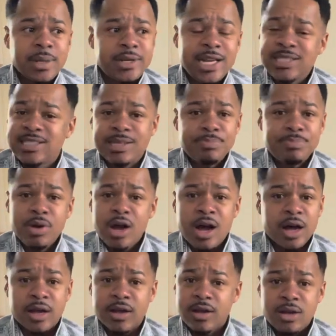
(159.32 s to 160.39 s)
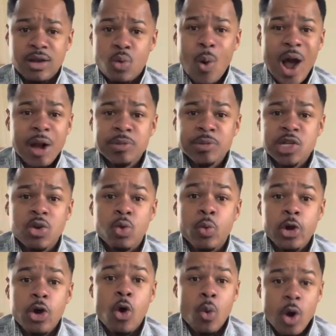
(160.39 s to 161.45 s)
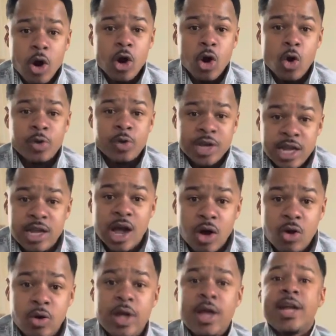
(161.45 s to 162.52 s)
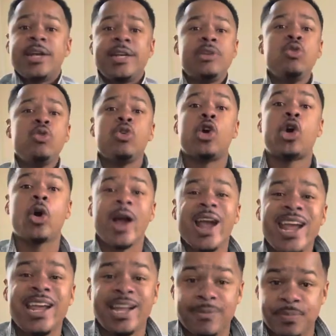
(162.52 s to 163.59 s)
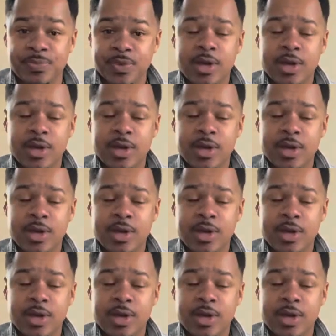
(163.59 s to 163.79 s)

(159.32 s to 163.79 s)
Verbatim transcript: This, bruh, welcome to the real world, Neo. You great.